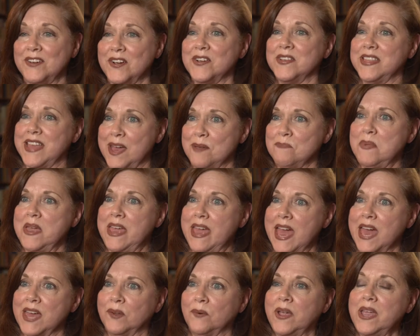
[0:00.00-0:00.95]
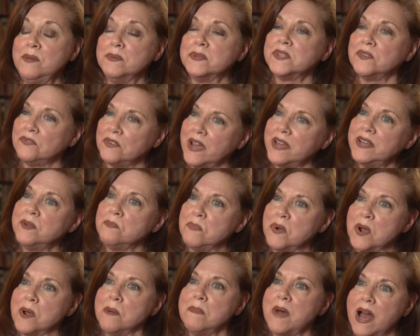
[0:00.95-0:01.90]
on that piano. He was a friend of
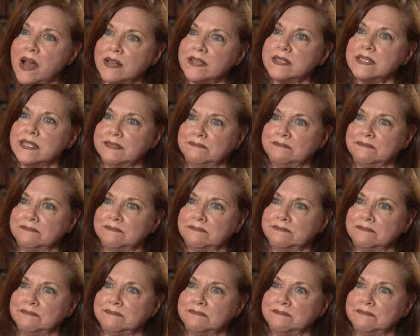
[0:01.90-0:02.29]
Pearl Buck's.